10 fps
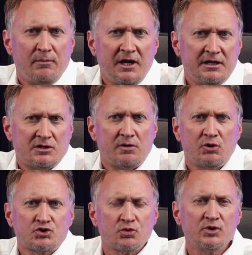money in
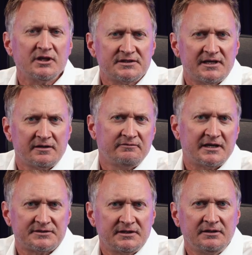commercial real estate
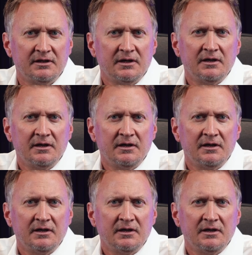investing